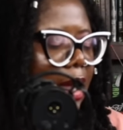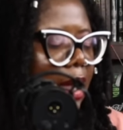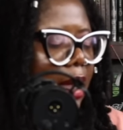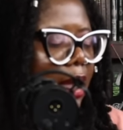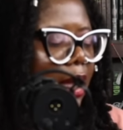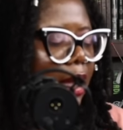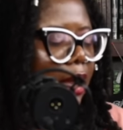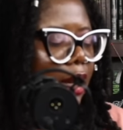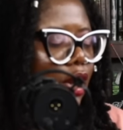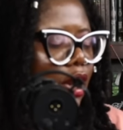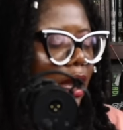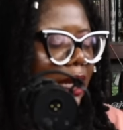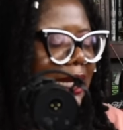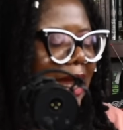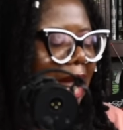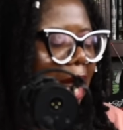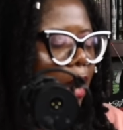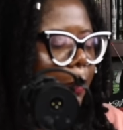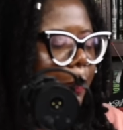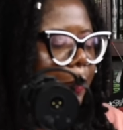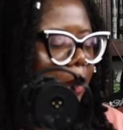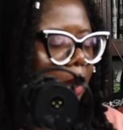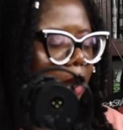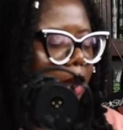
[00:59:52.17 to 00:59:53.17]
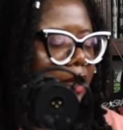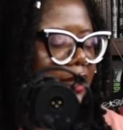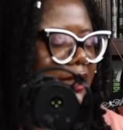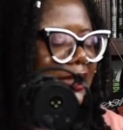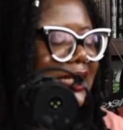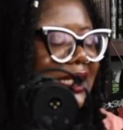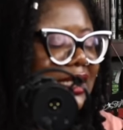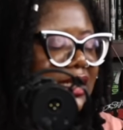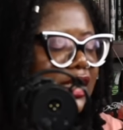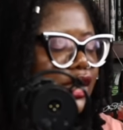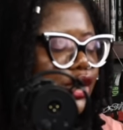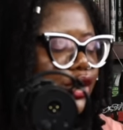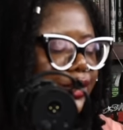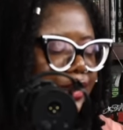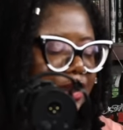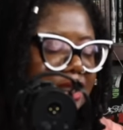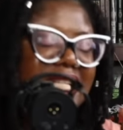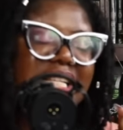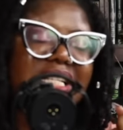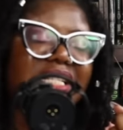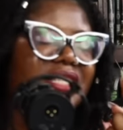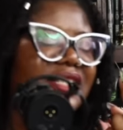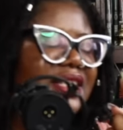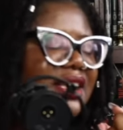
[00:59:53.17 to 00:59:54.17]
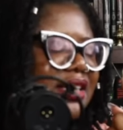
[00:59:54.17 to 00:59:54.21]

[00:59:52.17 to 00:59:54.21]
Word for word: Lord Cowper, this is this this